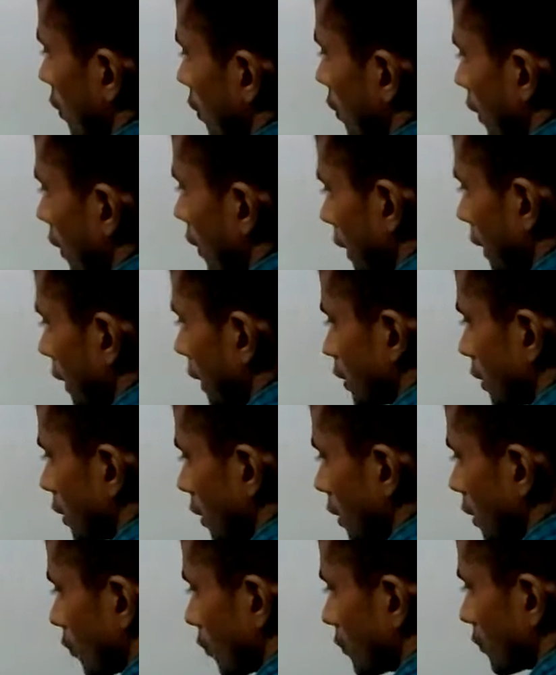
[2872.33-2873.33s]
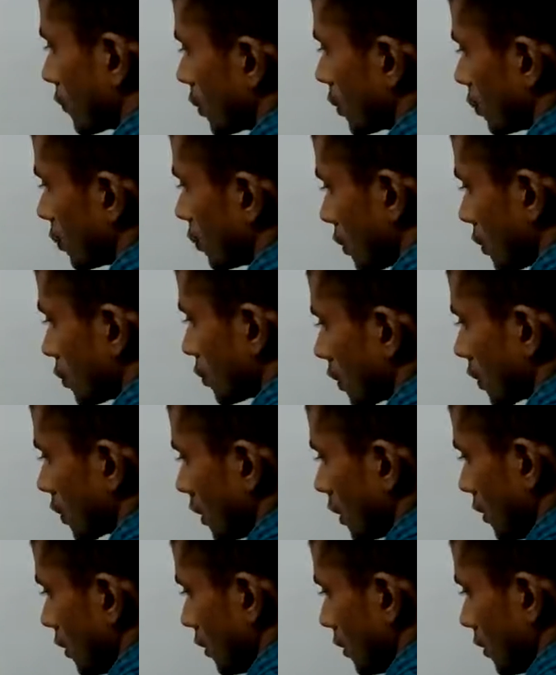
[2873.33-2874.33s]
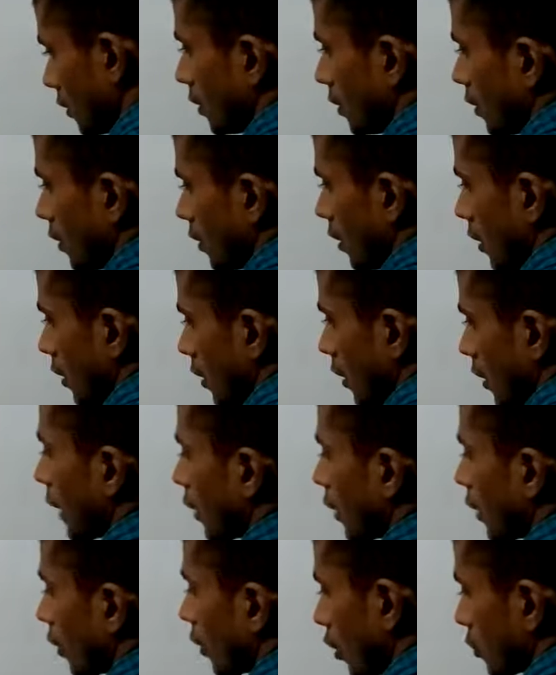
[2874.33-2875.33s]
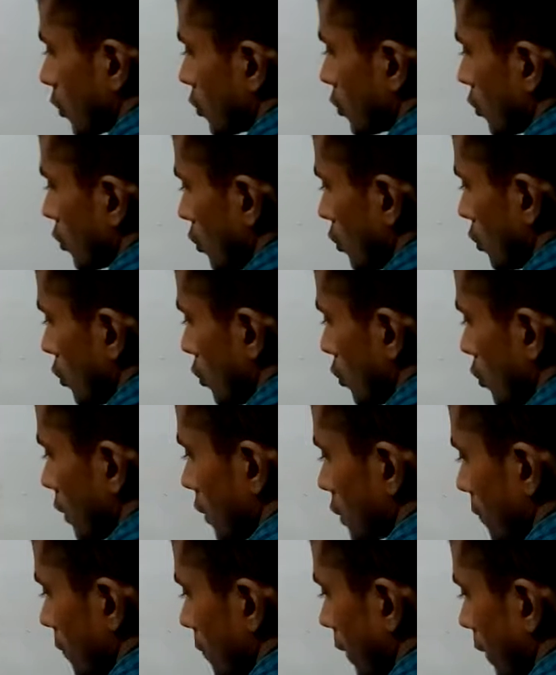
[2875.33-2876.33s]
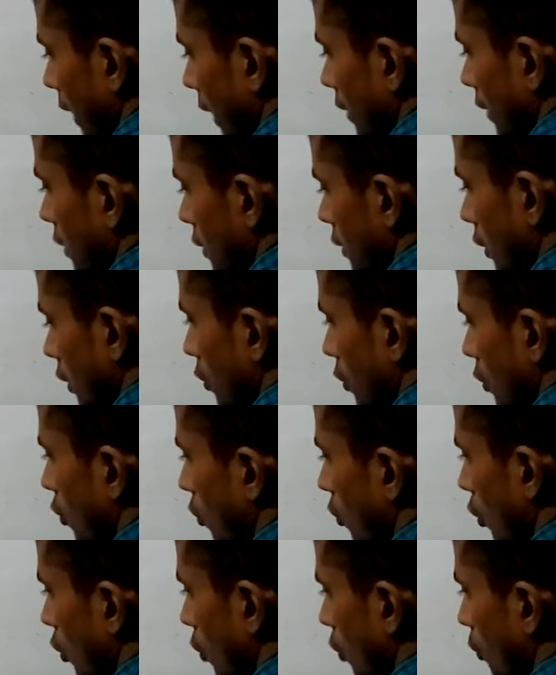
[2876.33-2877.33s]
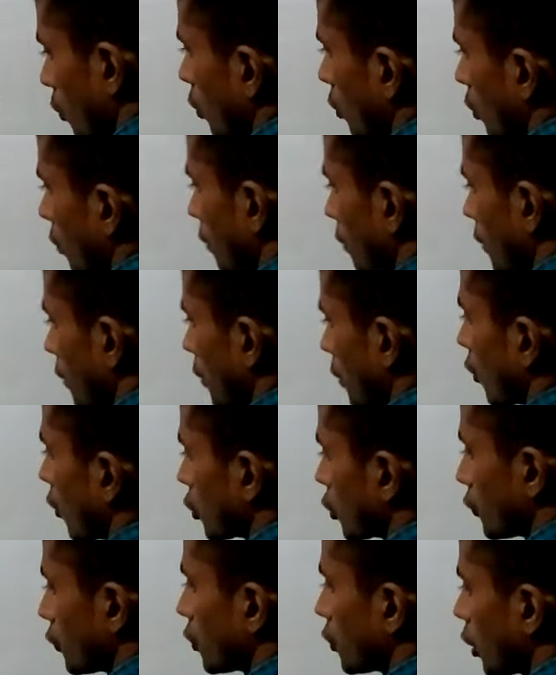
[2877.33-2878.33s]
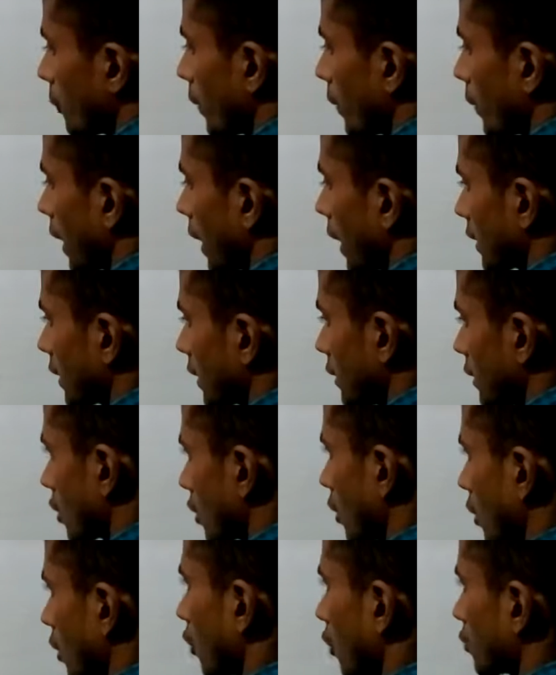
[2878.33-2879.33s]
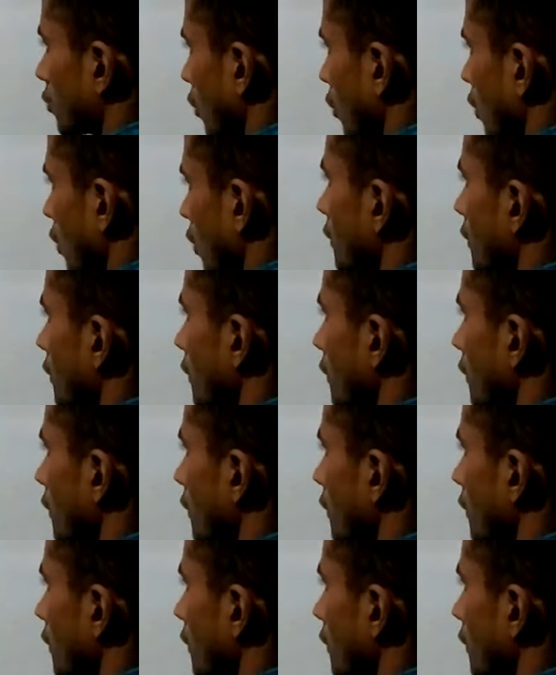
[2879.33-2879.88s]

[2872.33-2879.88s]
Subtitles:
writing the name of the units, okay? And also you must practice in your notebook, because without practice you cannot solve. Even